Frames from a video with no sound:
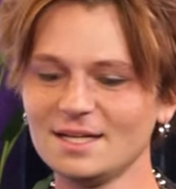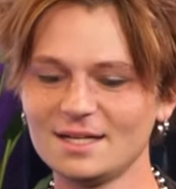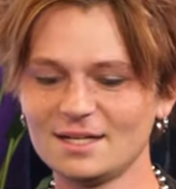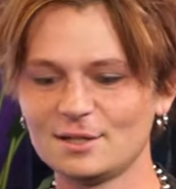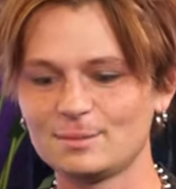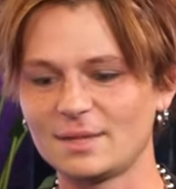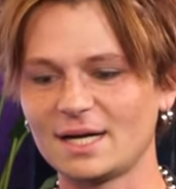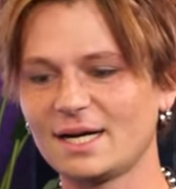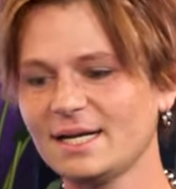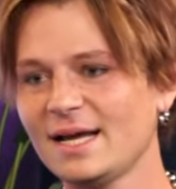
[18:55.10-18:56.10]

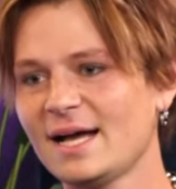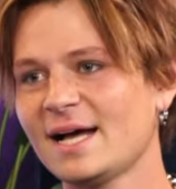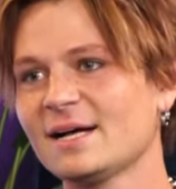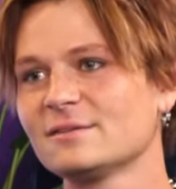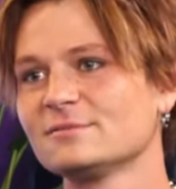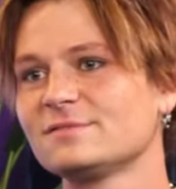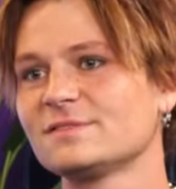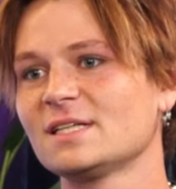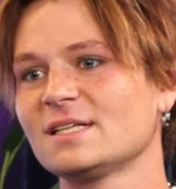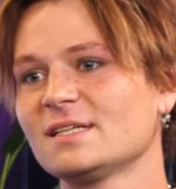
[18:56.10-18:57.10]
I have
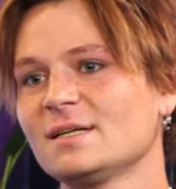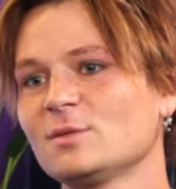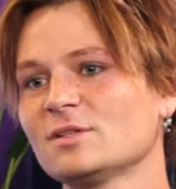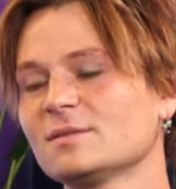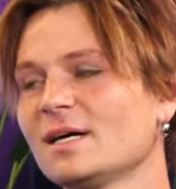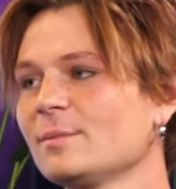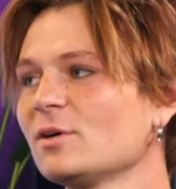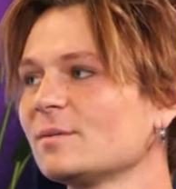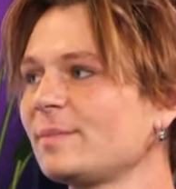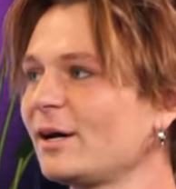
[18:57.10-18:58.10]
I'm
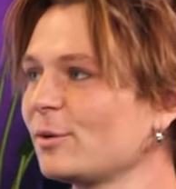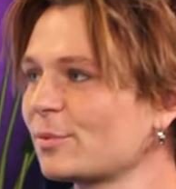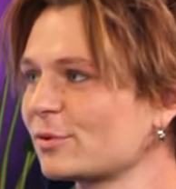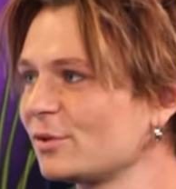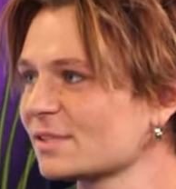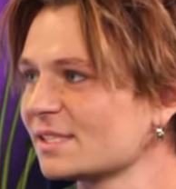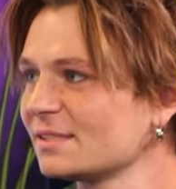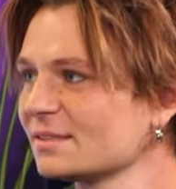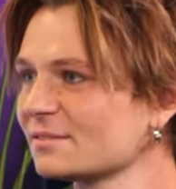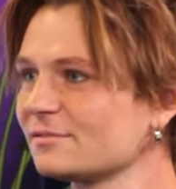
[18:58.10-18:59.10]
on Powell
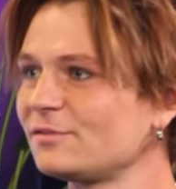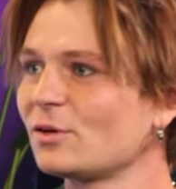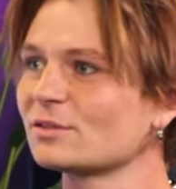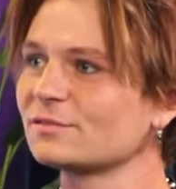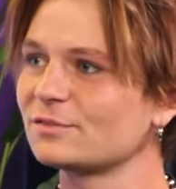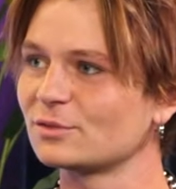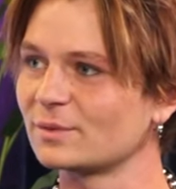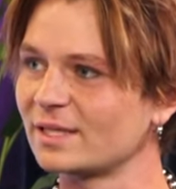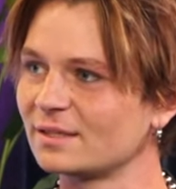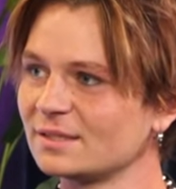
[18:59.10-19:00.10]
Peralta, Fallen
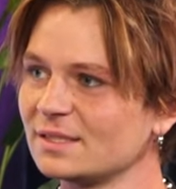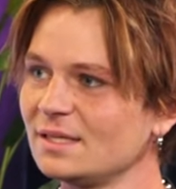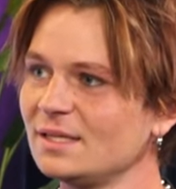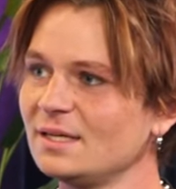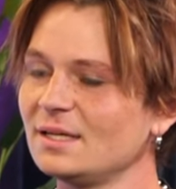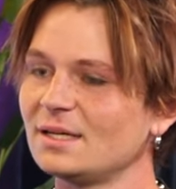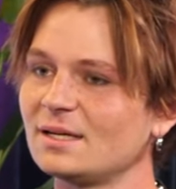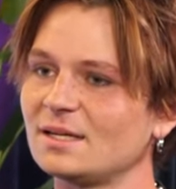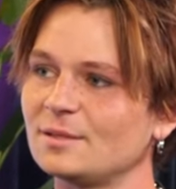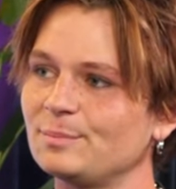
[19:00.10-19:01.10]
Footwear,
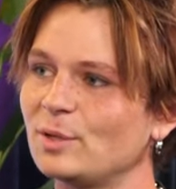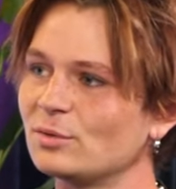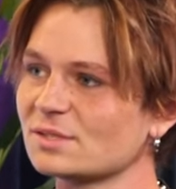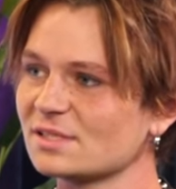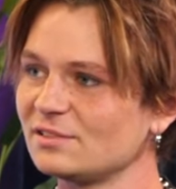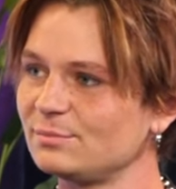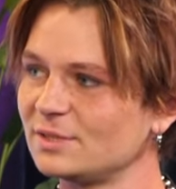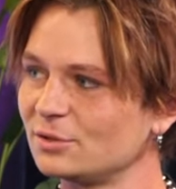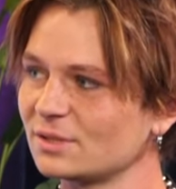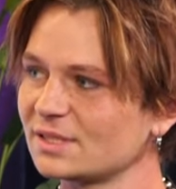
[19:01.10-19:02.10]
Bones Love
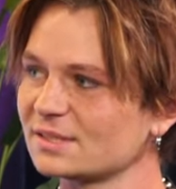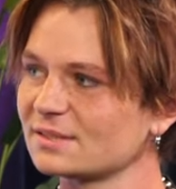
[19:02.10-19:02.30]
Milk,